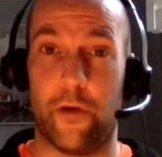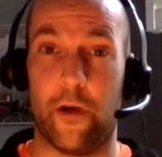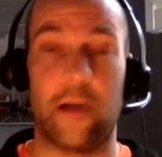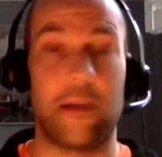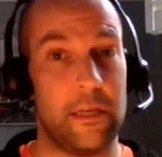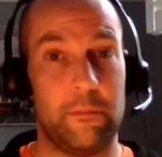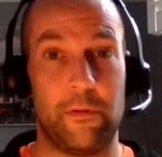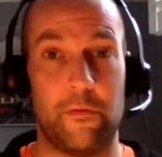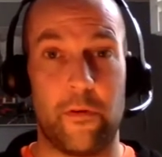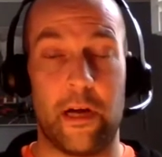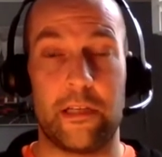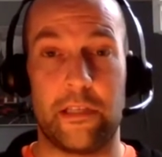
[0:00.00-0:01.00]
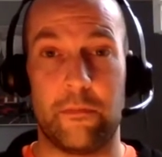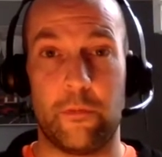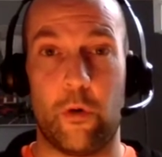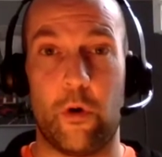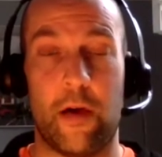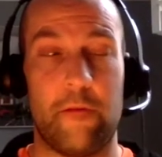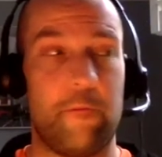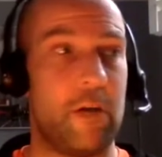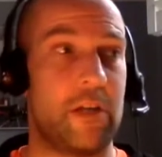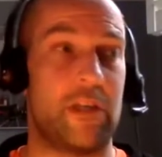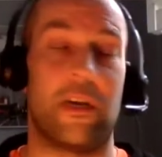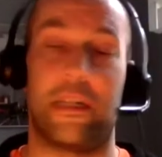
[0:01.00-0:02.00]
I think, provide some quite
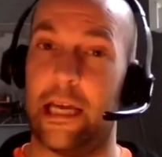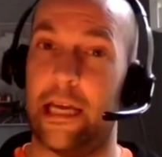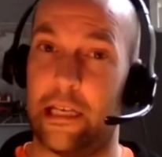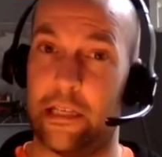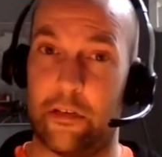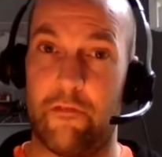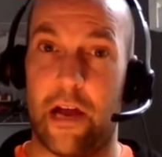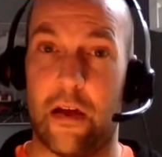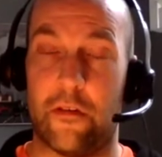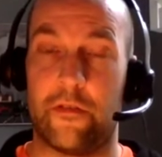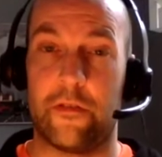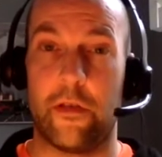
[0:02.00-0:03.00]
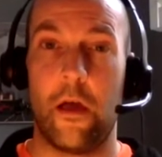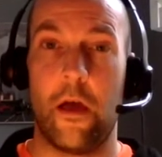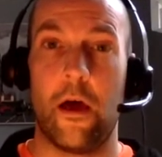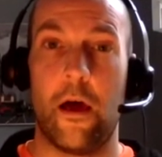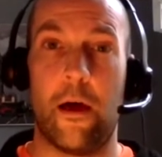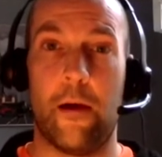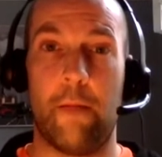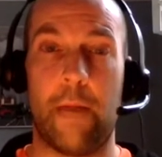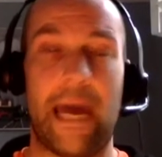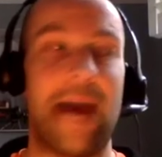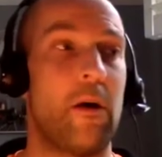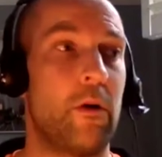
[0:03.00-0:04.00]
fresh ideas around
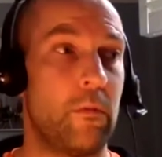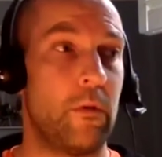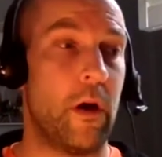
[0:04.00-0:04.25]
how